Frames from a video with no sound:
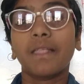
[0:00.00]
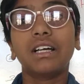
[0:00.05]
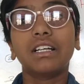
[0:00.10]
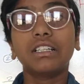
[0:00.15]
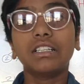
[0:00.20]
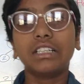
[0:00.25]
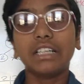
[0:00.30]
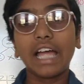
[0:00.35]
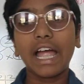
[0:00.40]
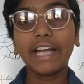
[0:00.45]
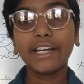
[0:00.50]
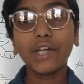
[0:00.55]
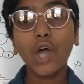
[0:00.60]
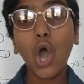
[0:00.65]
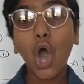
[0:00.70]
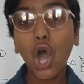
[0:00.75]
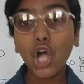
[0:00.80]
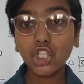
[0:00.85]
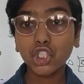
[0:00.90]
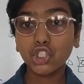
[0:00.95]
And
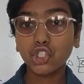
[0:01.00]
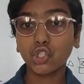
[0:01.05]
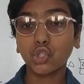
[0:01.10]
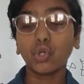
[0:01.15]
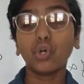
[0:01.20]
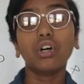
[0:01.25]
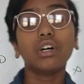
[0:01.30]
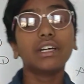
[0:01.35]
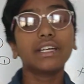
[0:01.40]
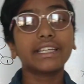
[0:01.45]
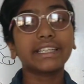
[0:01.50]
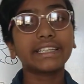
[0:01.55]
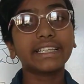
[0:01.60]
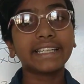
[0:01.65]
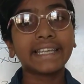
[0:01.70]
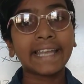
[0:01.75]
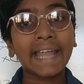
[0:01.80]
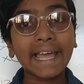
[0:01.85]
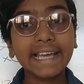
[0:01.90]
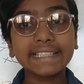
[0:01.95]
also in the
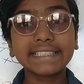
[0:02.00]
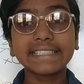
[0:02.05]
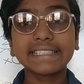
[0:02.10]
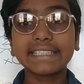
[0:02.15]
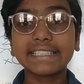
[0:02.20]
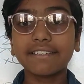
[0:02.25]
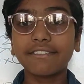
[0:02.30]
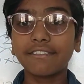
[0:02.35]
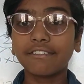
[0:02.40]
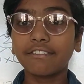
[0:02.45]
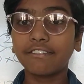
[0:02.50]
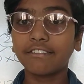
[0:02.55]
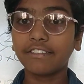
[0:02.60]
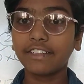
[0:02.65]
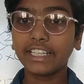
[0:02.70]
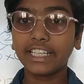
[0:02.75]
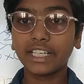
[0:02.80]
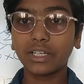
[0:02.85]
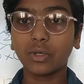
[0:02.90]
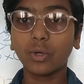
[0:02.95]
next
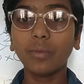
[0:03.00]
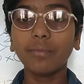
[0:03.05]
video,